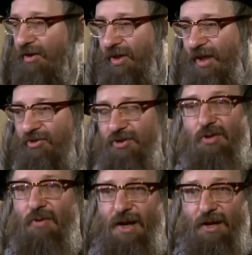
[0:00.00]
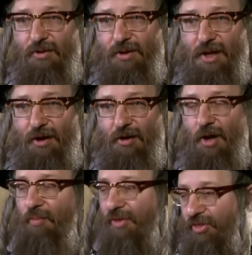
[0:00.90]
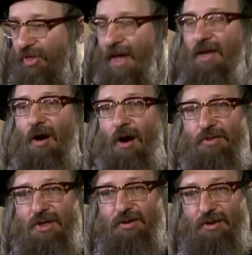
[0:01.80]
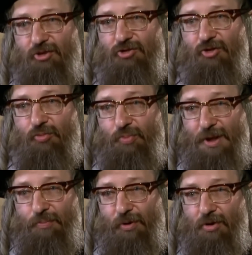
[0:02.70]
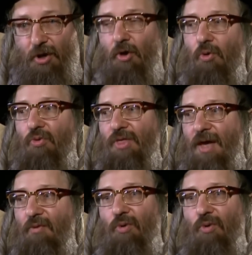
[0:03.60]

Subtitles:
That's neither here nor there. But they are the indigenous people who they